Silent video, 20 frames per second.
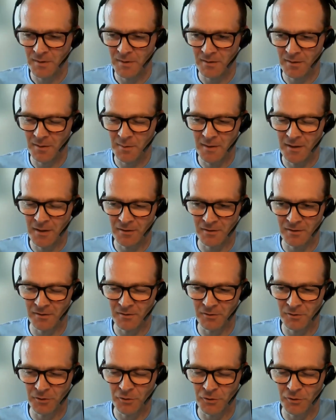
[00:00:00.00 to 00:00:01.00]
Yeah, I mean,
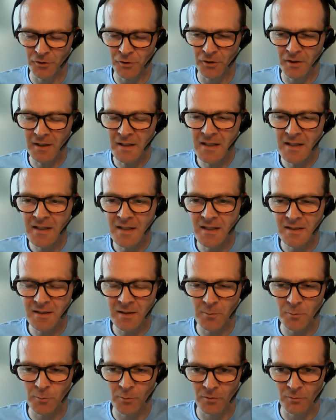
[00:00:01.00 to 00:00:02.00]
you're in a
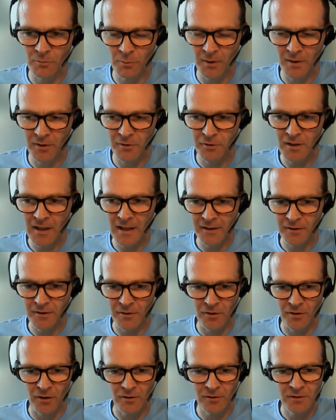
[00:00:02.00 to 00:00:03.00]
system whether you like it
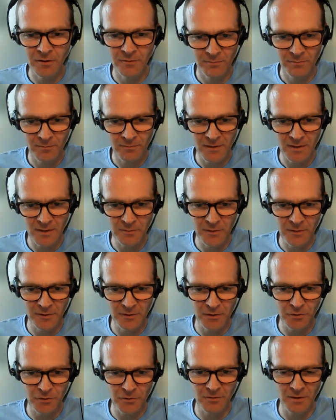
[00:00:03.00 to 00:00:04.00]
or not, and if
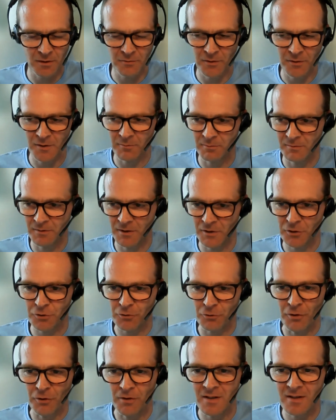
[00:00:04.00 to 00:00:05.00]
you
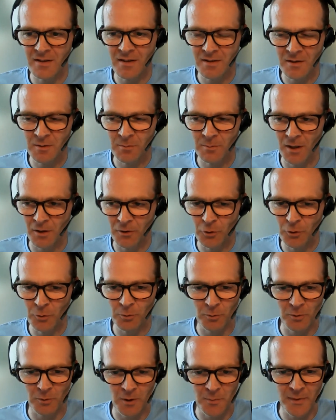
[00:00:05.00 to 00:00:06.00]
destroy the system, a new one
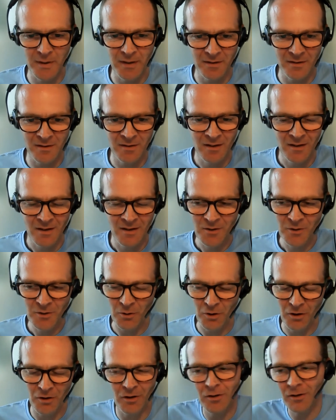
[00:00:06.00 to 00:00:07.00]
will appear. So,
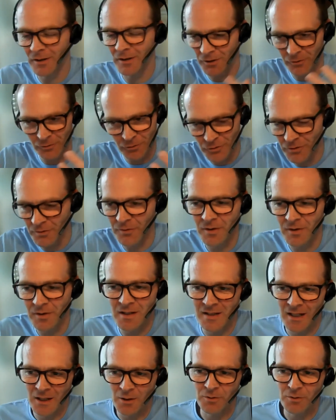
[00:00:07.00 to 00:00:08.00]
or you could use the phrase
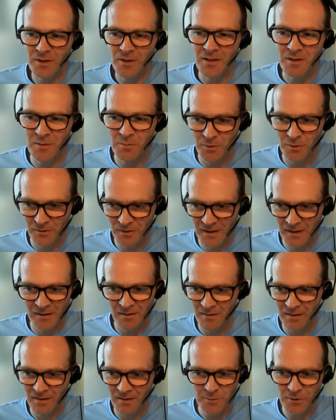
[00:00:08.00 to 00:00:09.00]
ecosystem, but yeah,
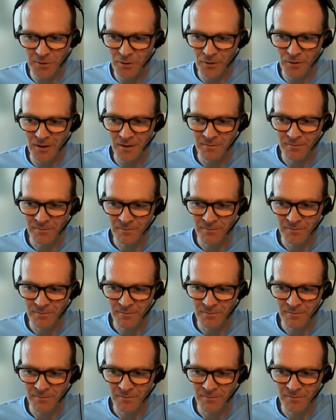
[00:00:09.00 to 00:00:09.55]
absolutely.